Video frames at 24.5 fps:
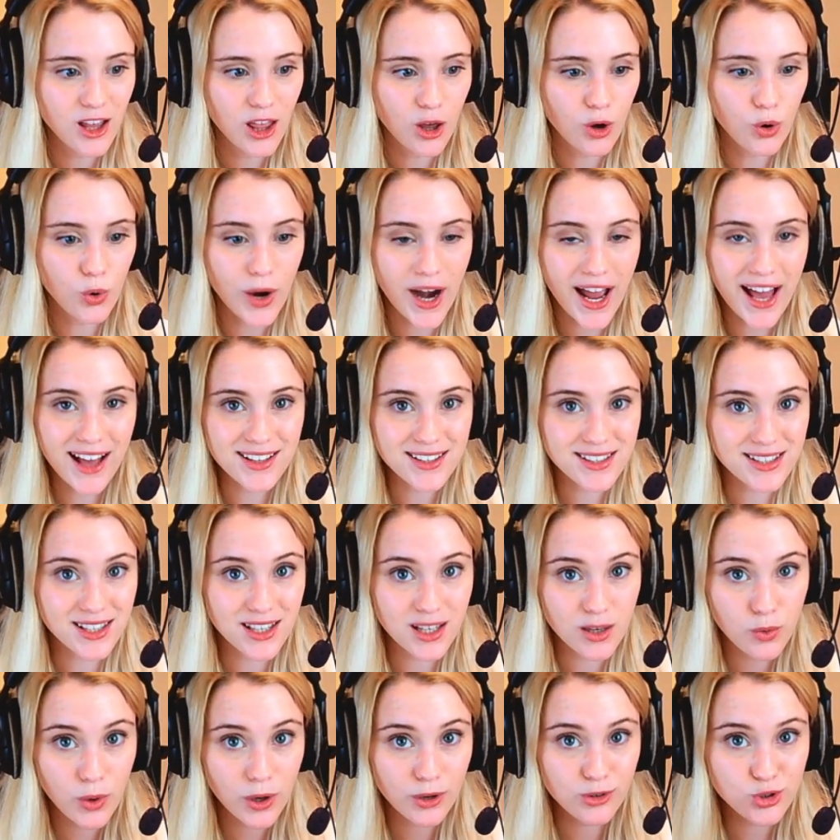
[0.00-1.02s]
or else
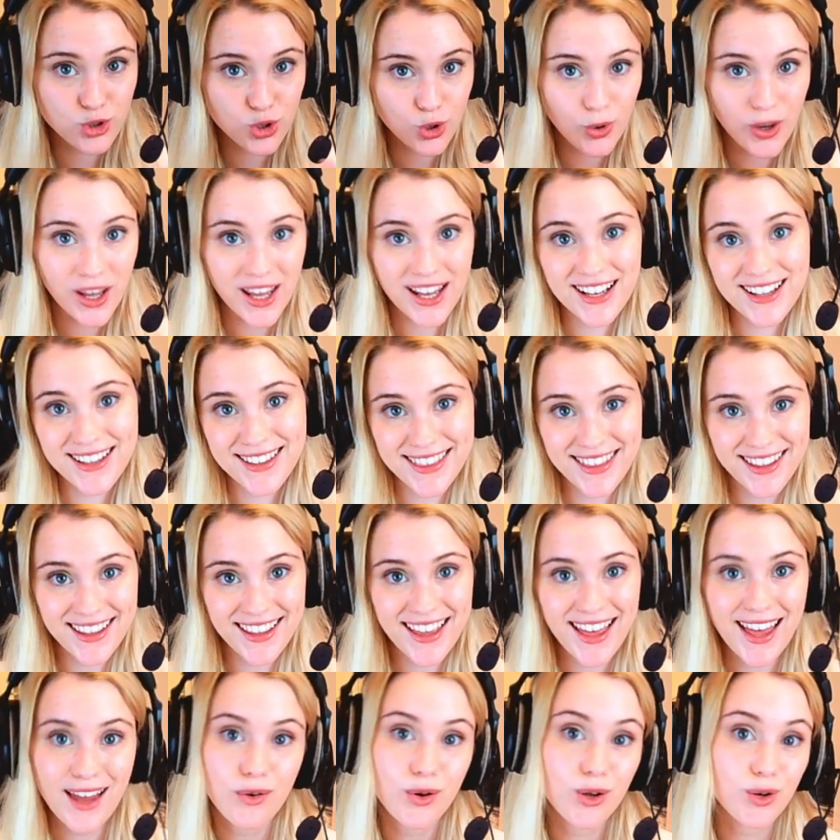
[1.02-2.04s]
he won't draw anything
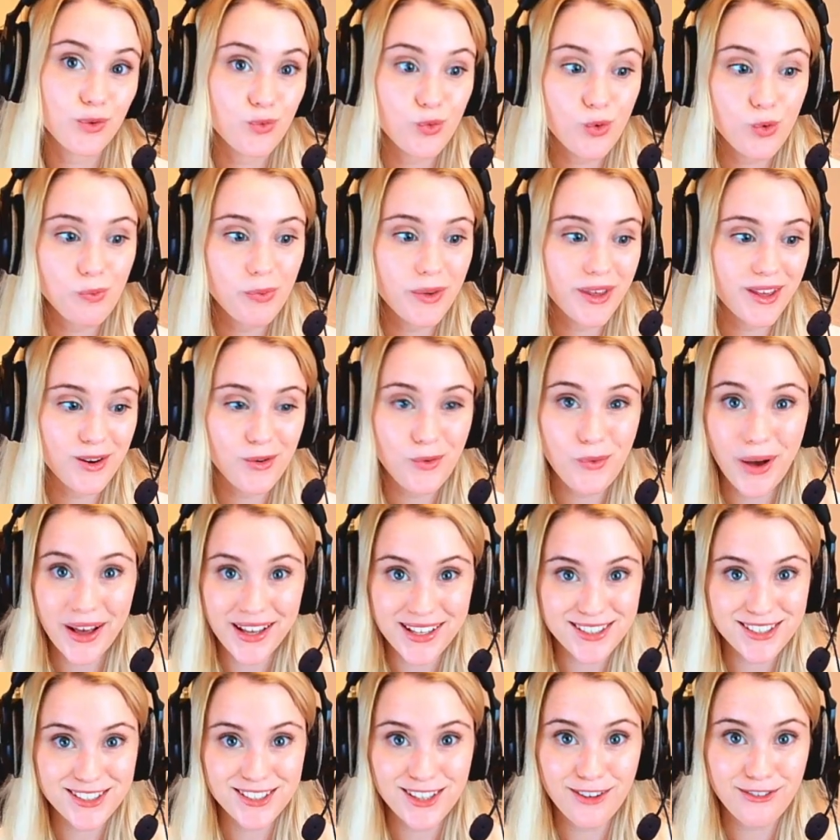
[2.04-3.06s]
and it will be a
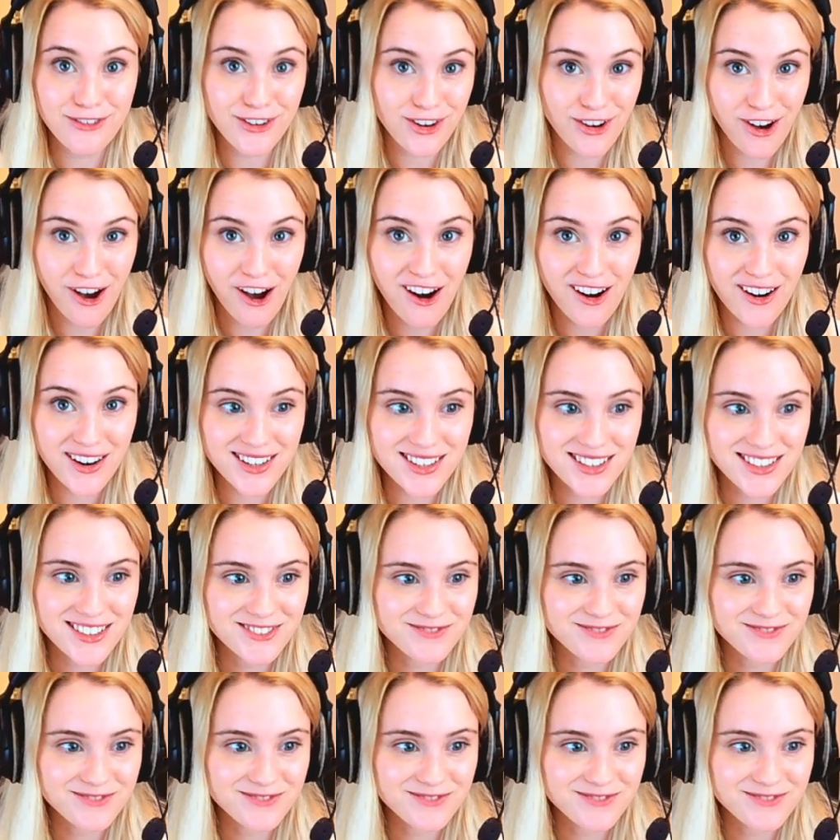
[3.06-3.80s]
waste of a card.